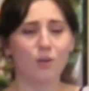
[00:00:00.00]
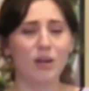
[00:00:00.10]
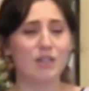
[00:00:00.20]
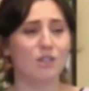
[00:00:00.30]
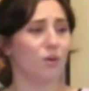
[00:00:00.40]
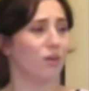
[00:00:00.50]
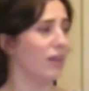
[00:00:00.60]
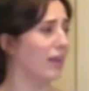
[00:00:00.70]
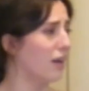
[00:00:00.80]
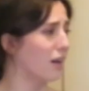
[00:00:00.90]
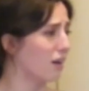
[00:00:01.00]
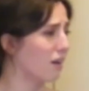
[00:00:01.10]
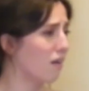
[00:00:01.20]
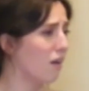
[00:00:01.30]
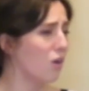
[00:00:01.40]
Crystal
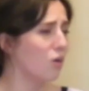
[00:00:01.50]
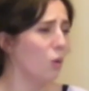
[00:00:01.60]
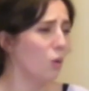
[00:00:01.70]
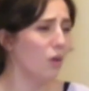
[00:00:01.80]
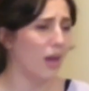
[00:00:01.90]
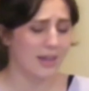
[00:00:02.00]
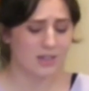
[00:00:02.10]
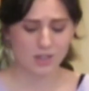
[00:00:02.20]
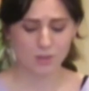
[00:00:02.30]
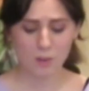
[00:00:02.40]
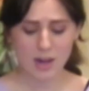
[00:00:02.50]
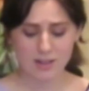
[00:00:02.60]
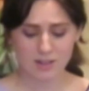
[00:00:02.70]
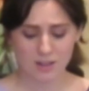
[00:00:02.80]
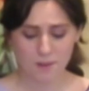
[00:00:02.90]
clear, cool, and sweet,